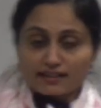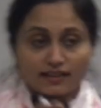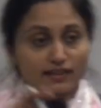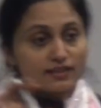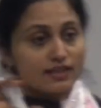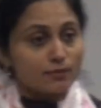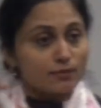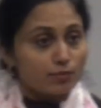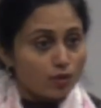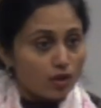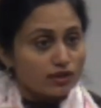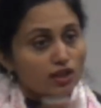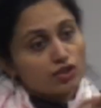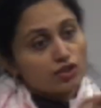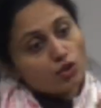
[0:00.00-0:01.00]
and
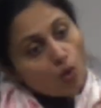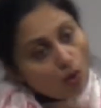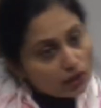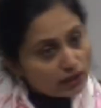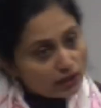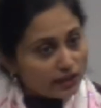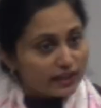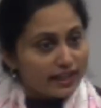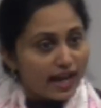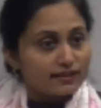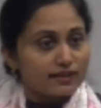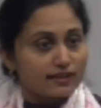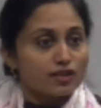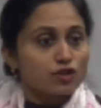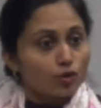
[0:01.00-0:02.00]
products, all the
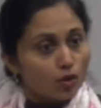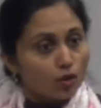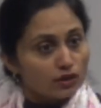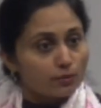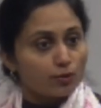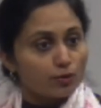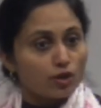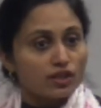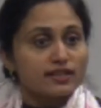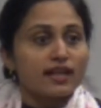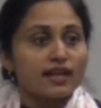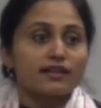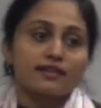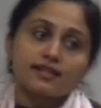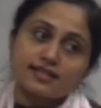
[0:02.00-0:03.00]
reactants and all the products are
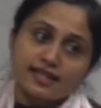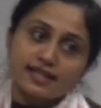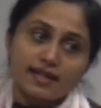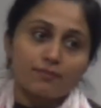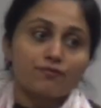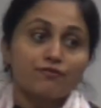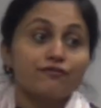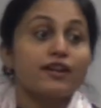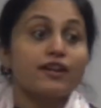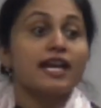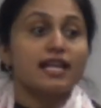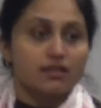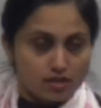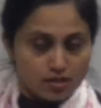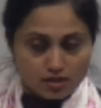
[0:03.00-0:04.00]
in the same
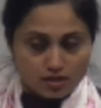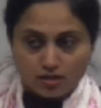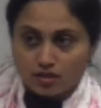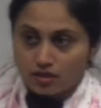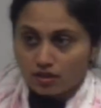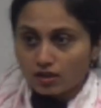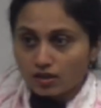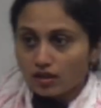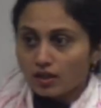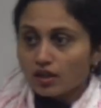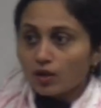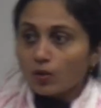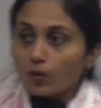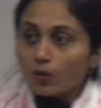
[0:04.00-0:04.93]
phase. All